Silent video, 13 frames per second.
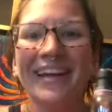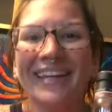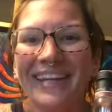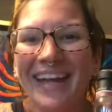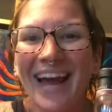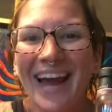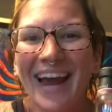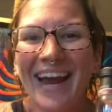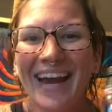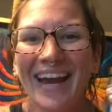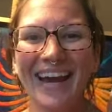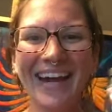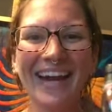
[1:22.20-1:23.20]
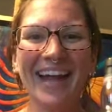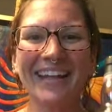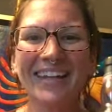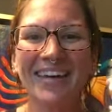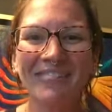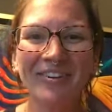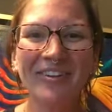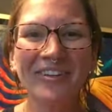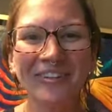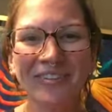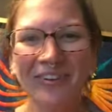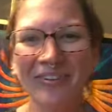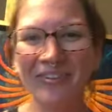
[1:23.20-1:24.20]
Yay! I love your
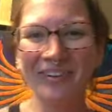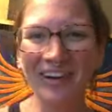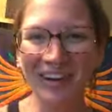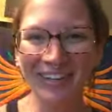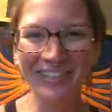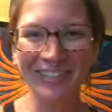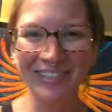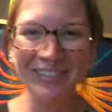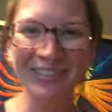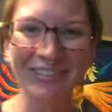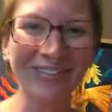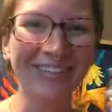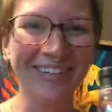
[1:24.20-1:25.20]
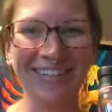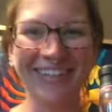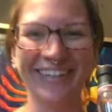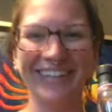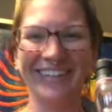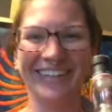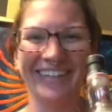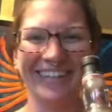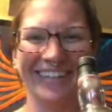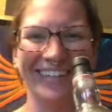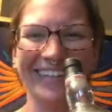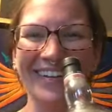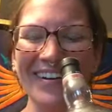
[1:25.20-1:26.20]
unicorn heart too. We're
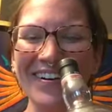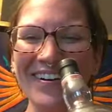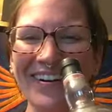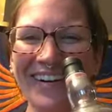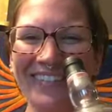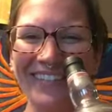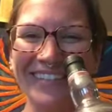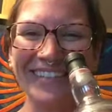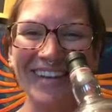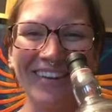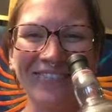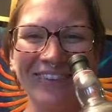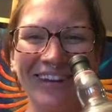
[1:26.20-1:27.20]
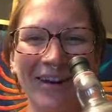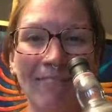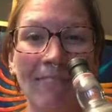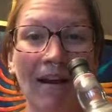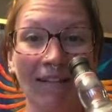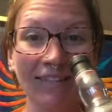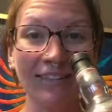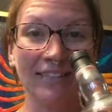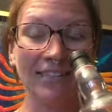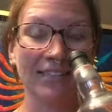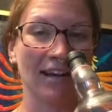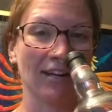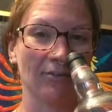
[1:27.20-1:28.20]
going to be sampling a
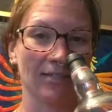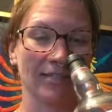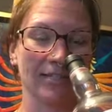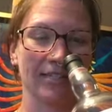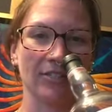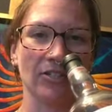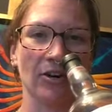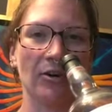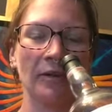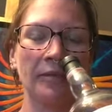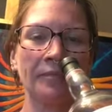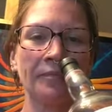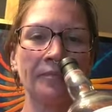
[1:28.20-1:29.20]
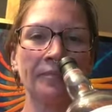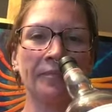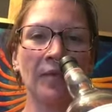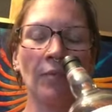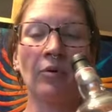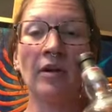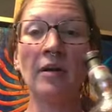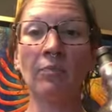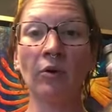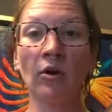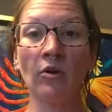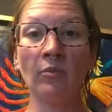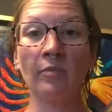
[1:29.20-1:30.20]
Maryland-style whiskey. So
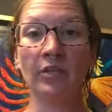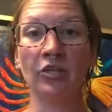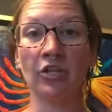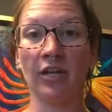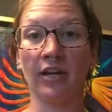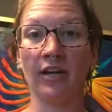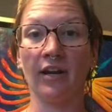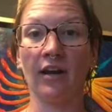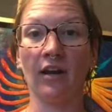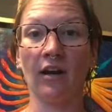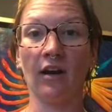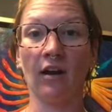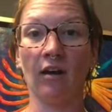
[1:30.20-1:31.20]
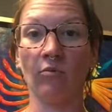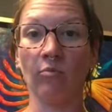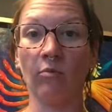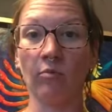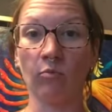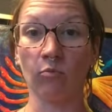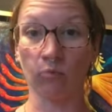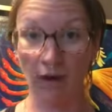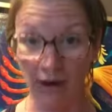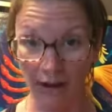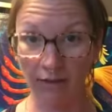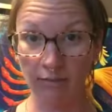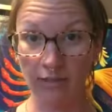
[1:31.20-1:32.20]
pre-Prohibition
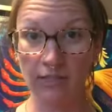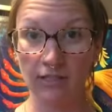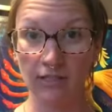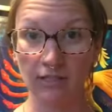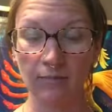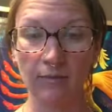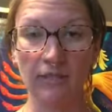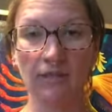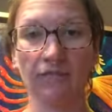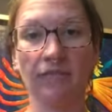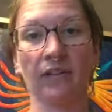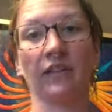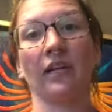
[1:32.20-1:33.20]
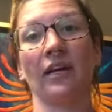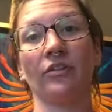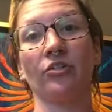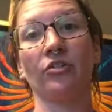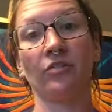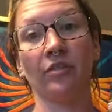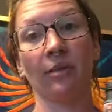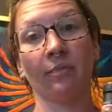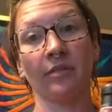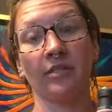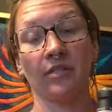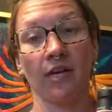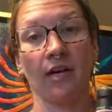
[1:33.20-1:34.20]
rye whiskey specifically had two
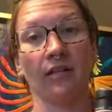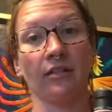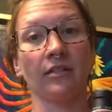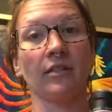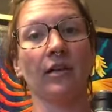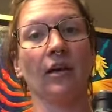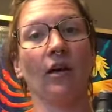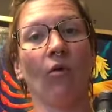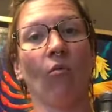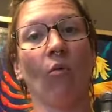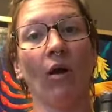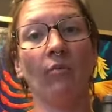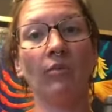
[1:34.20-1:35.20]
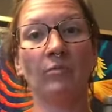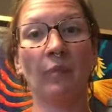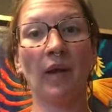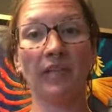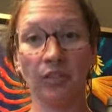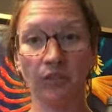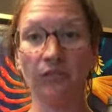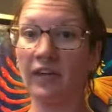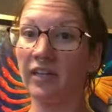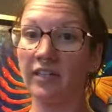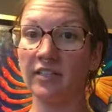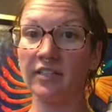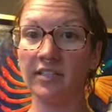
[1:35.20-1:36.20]
separate styles. One was
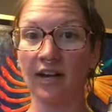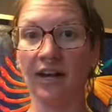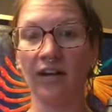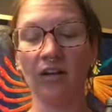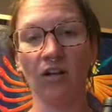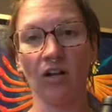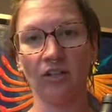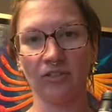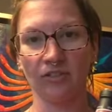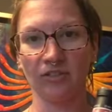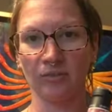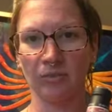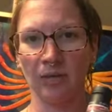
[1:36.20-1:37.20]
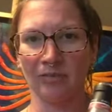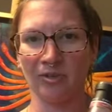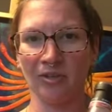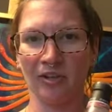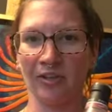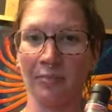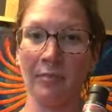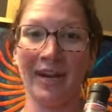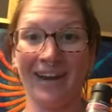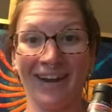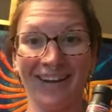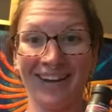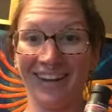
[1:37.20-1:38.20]
Pennsylvania style, also sometimes called the
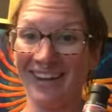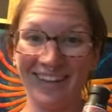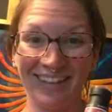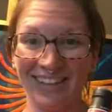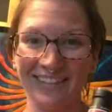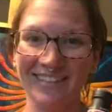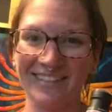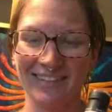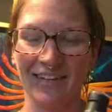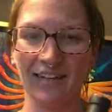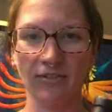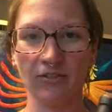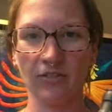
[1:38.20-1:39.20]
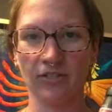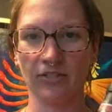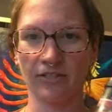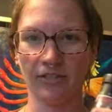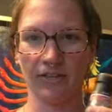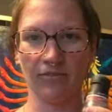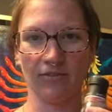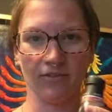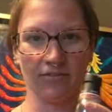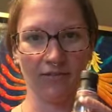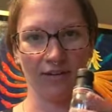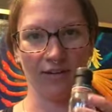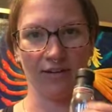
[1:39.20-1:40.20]
Monongahela style, which is a
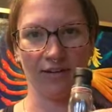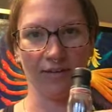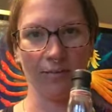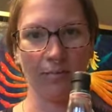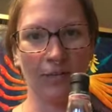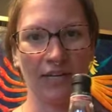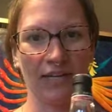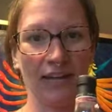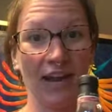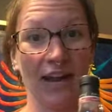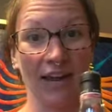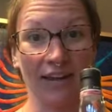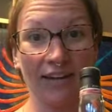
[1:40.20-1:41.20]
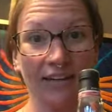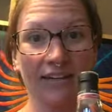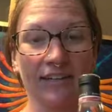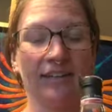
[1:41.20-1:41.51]
river in PA.